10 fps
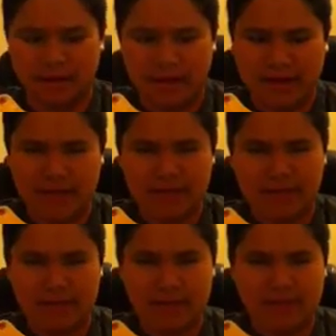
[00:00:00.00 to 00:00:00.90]
they came
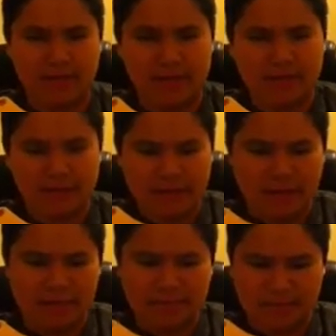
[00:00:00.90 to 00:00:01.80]
up.
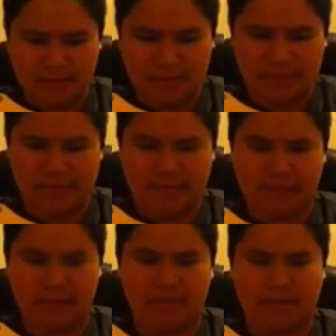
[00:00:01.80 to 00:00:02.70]
That particular fan
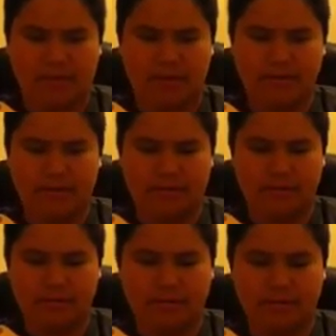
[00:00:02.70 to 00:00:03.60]
came up with a great
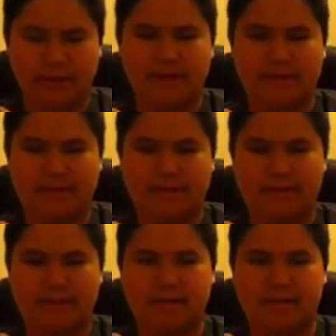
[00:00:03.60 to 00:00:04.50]
thing last
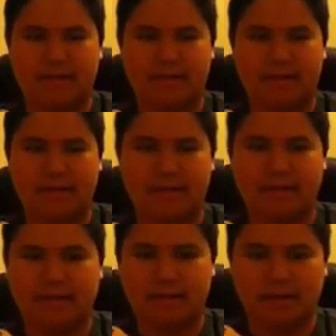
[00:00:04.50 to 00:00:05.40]
night.
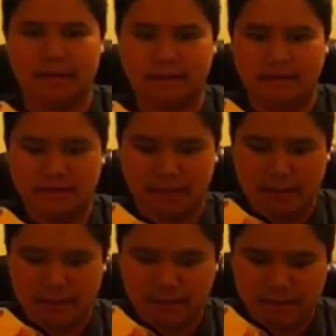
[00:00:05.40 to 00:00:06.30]

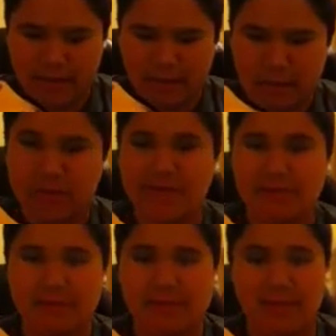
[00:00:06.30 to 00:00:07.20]
That fan tweeted
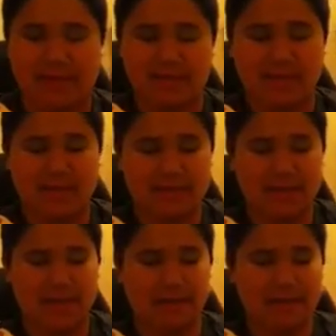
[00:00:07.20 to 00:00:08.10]
me last night
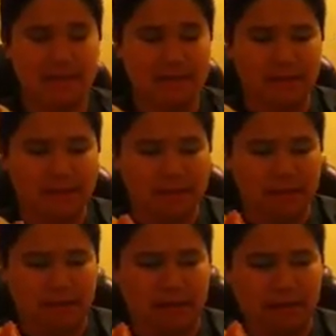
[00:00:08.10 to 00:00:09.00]
saying,
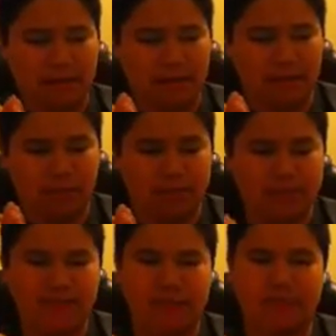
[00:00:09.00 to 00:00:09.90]
"When's
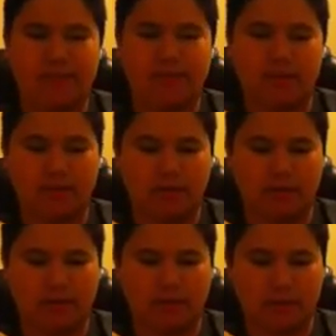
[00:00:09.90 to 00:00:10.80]
the next
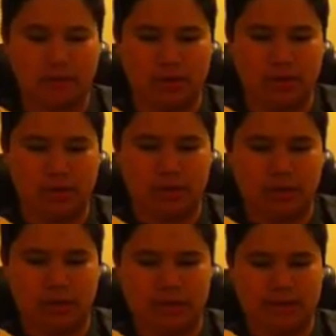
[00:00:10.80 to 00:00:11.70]
video?"
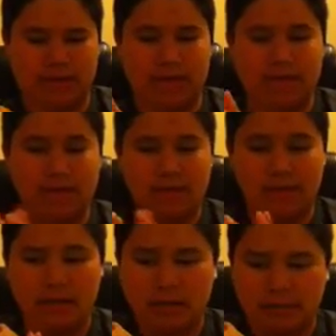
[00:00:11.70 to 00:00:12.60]
And I said,
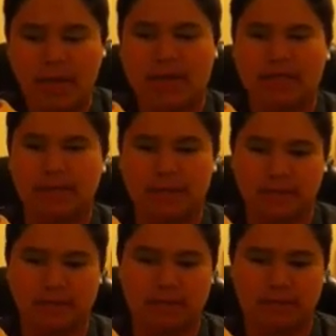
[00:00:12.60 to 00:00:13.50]
"Possibly
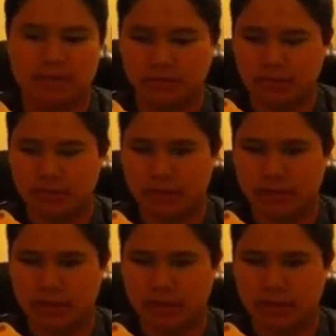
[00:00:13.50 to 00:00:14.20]
coming soon."